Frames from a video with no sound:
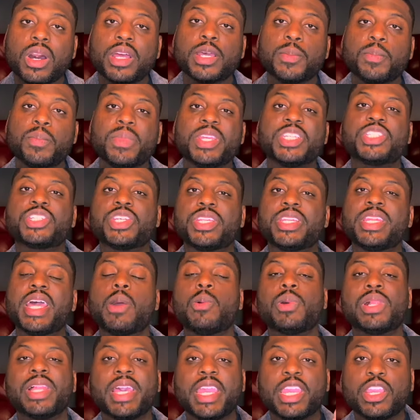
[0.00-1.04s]
on a mission that
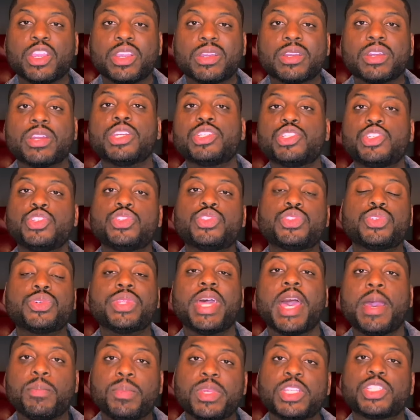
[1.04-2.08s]
will encourage you to
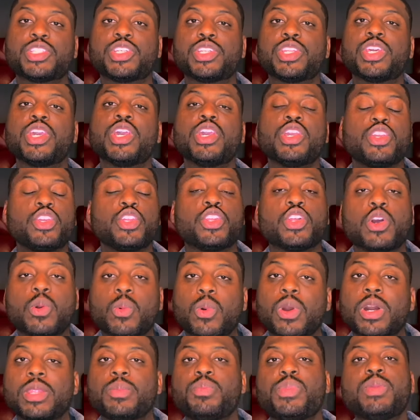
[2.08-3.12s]
that mission. You don't
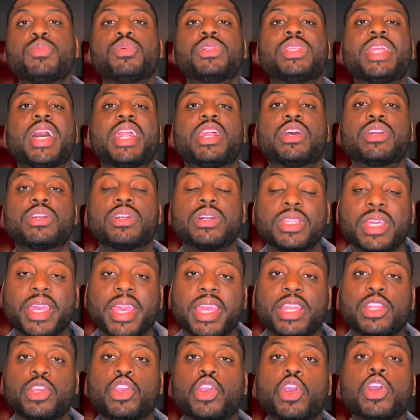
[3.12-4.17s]
want people that are going to
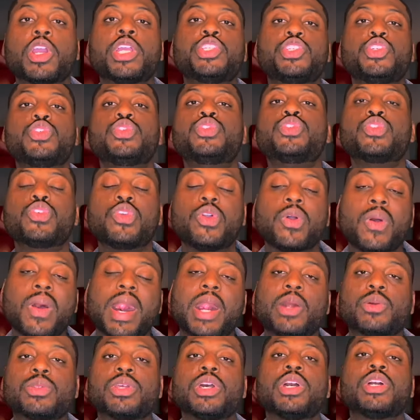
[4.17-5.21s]
encourage you to go
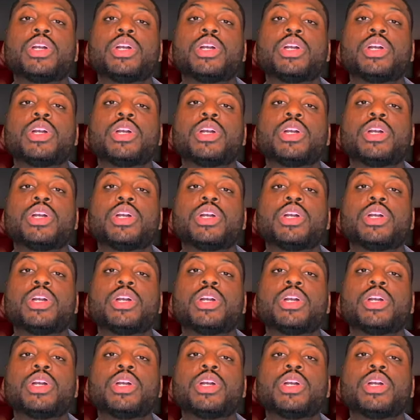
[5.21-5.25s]
out